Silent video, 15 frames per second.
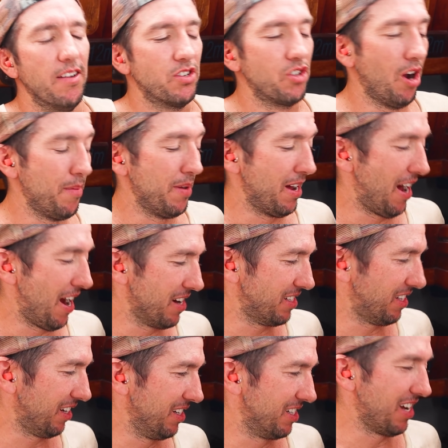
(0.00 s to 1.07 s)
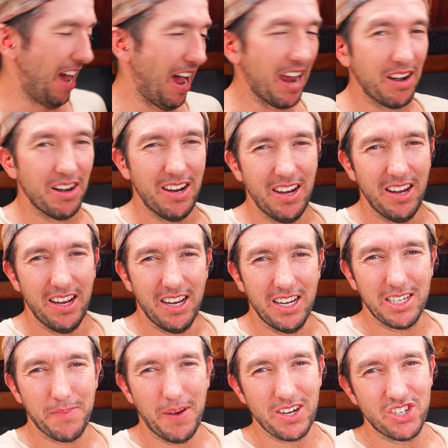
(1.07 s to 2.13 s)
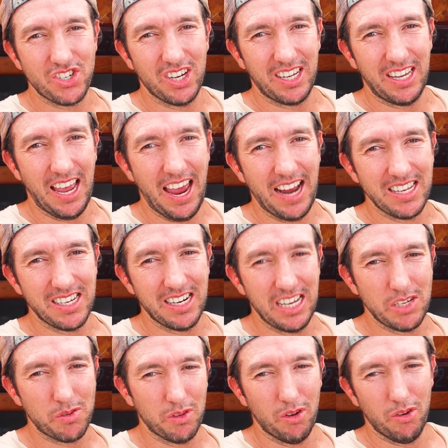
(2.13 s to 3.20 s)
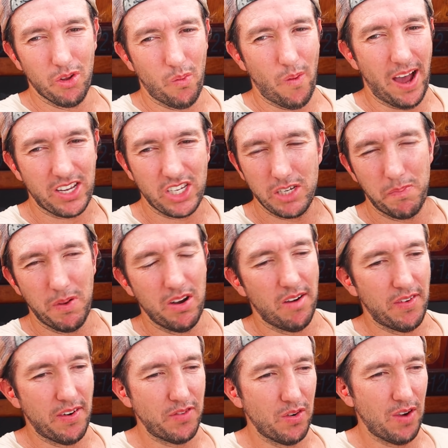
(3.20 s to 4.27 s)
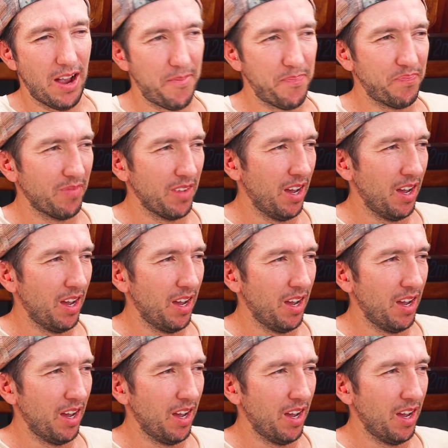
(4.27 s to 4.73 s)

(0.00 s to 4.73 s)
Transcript: Try my hardest to contain as much as I can as it is, with all the wax spitting off everywhere.